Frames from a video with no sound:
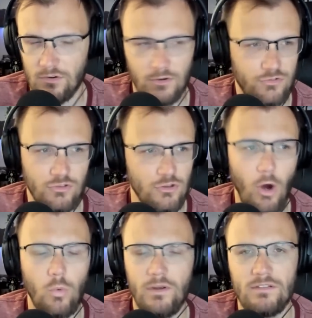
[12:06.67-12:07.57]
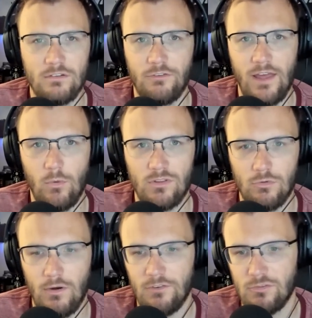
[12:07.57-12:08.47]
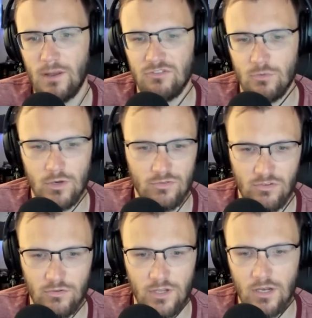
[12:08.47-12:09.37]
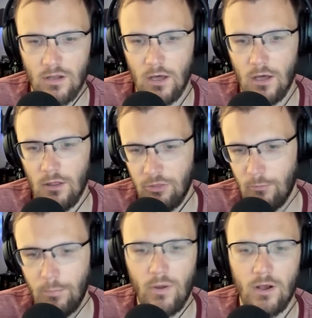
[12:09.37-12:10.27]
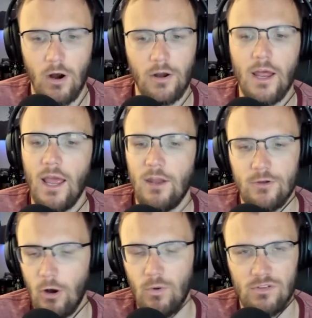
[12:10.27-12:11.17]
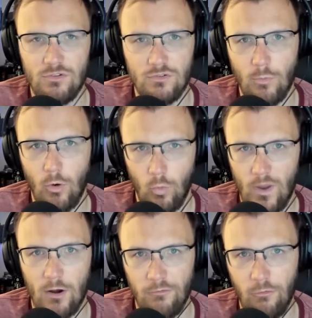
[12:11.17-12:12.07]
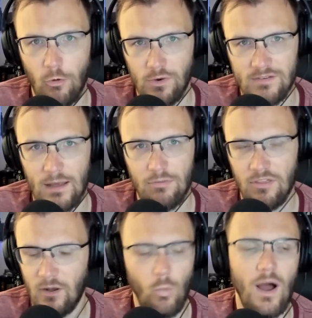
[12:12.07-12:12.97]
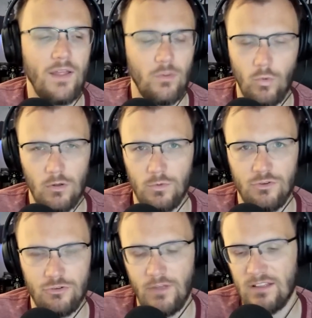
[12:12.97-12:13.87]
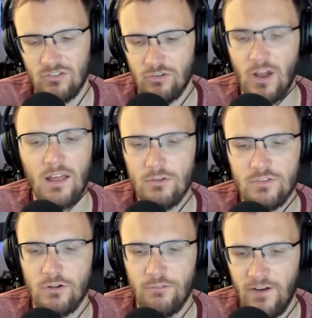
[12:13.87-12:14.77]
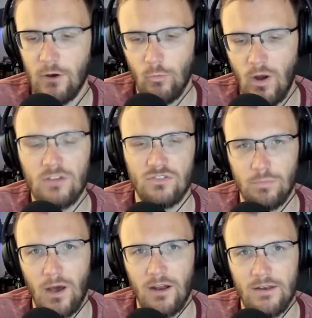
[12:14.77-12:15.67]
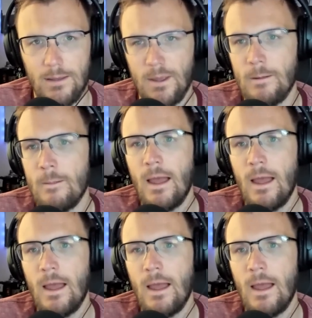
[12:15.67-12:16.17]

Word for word: There's no reason for that whatsoever, especially when you still need a, a third point guard and you could always use more wing or forward depth. Like, why in the world would you do that? So you're not using your final roster spot on Nimi.